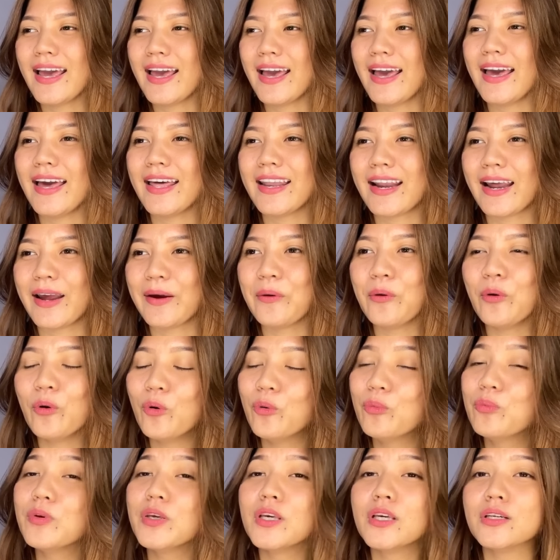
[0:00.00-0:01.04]
And I
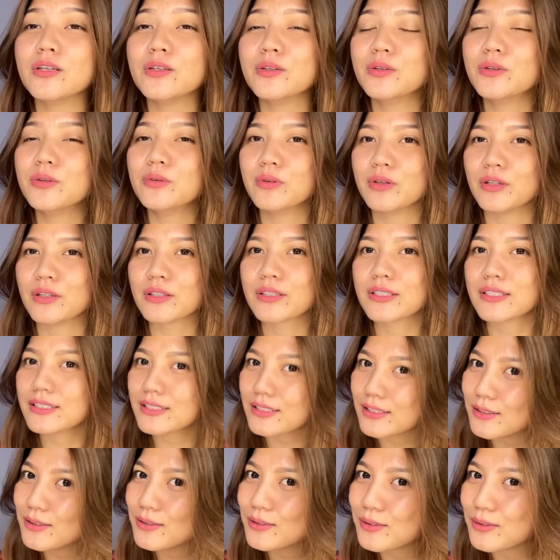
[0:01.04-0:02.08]
hope you will
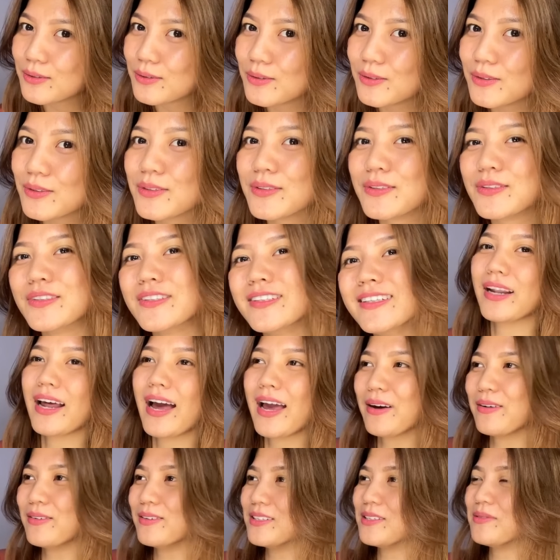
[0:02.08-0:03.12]
continue to do so.
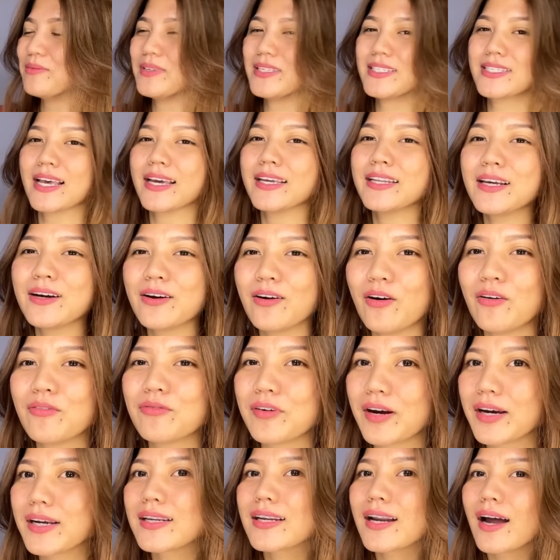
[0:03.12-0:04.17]
I will be signing off
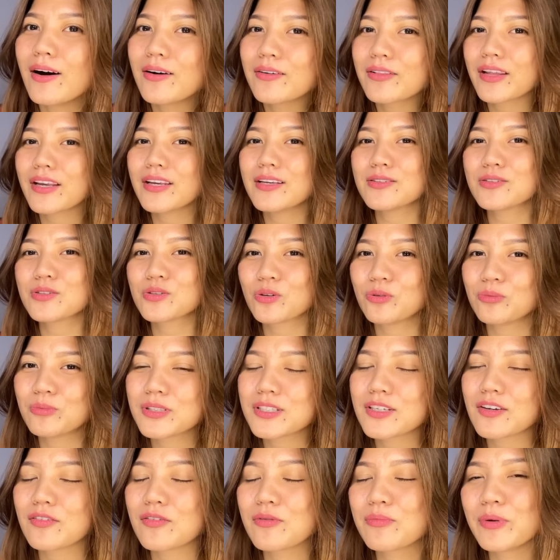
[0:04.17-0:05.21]
right now. Thank you so much,
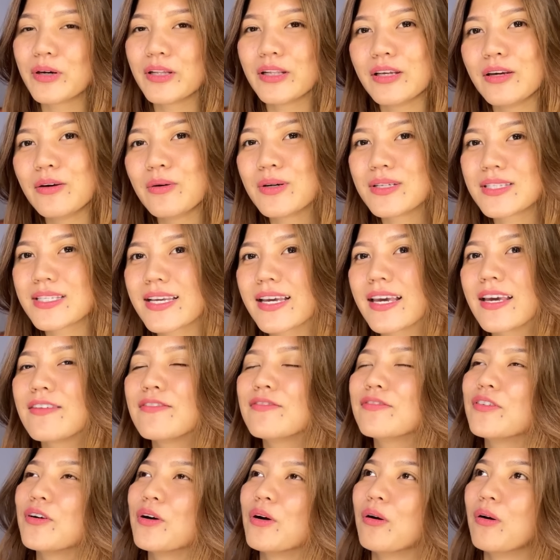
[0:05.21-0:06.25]
everybody, once again
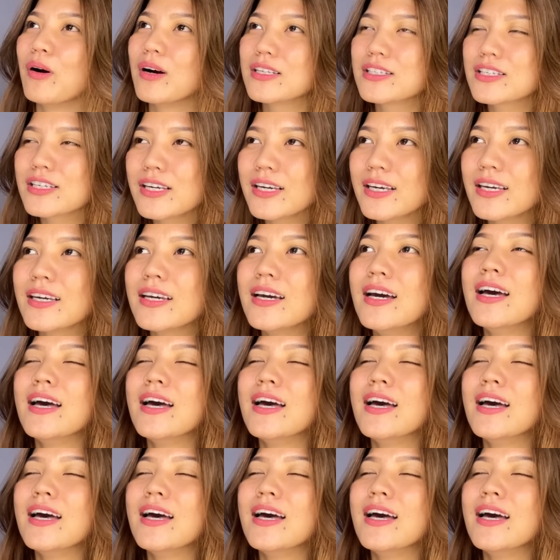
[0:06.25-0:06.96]
for watching.